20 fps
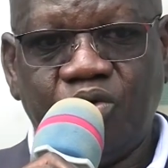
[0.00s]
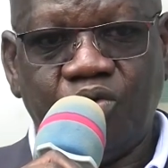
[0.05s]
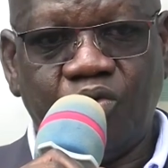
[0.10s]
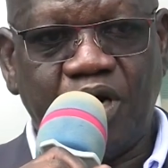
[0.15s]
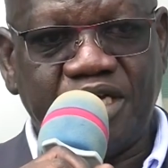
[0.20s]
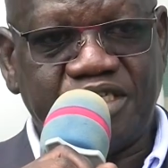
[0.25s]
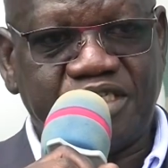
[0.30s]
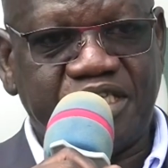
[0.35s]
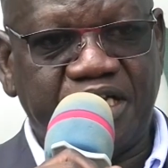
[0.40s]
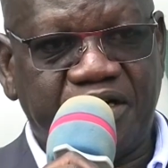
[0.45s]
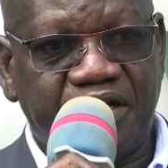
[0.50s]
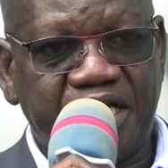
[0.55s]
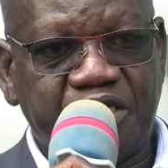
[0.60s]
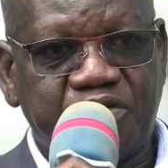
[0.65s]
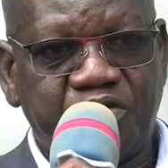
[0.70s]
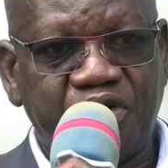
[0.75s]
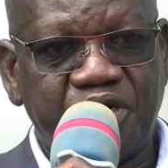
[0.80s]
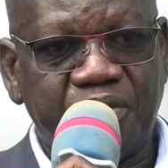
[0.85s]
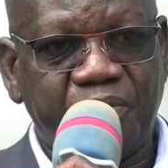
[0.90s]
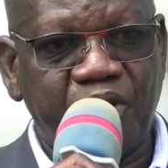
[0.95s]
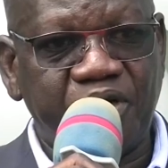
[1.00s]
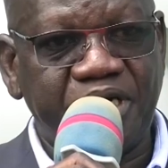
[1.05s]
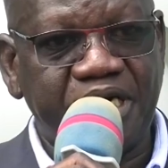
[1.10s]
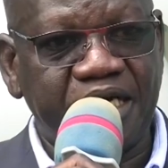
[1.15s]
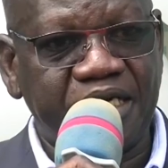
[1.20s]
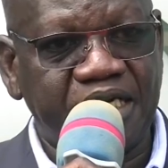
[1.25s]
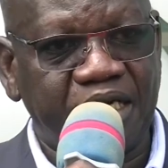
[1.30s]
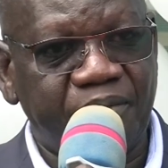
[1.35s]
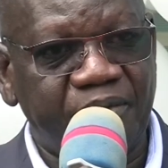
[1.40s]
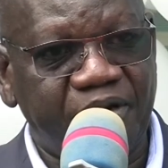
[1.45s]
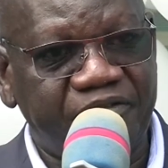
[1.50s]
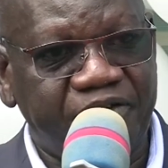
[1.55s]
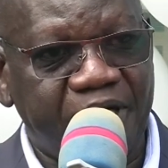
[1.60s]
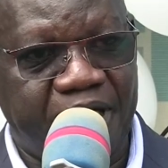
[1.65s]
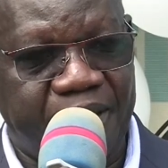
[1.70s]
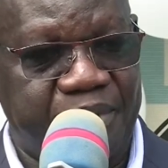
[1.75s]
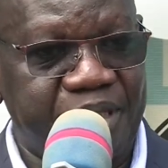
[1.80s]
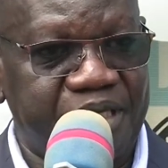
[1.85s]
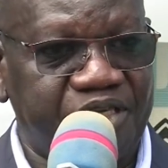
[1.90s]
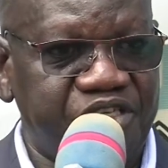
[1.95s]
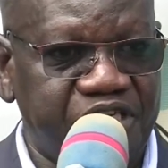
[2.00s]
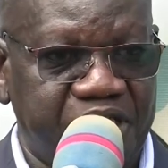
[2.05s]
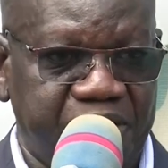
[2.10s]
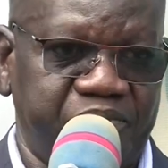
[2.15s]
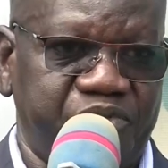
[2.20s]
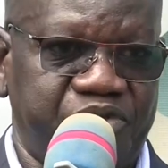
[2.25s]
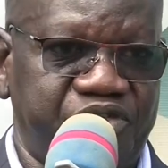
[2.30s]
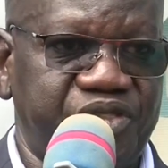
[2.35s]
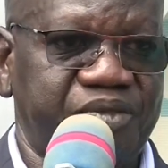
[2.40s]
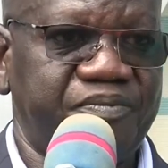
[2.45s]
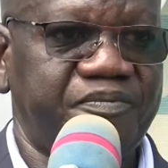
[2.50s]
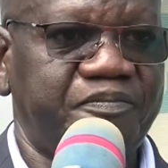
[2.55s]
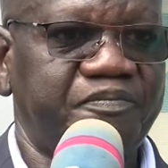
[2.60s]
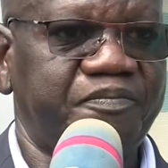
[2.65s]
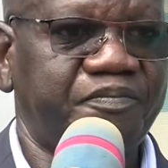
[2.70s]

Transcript: was the Right Honorable Nandala Mafabi, James.